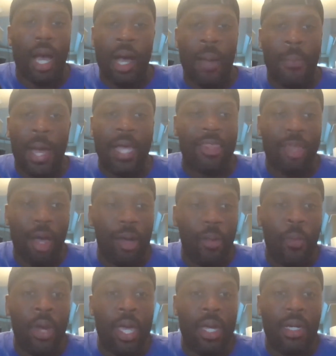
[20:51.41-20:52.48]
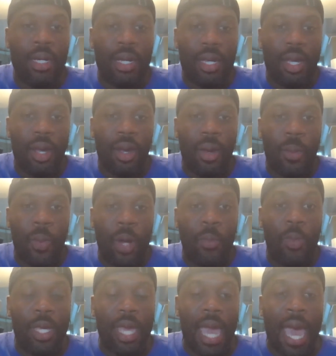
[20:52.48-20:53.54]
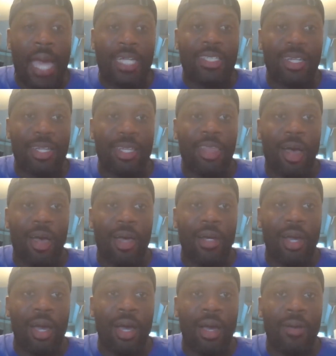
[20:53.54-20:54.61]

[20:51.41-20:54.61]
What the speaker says: I thought when we actually thought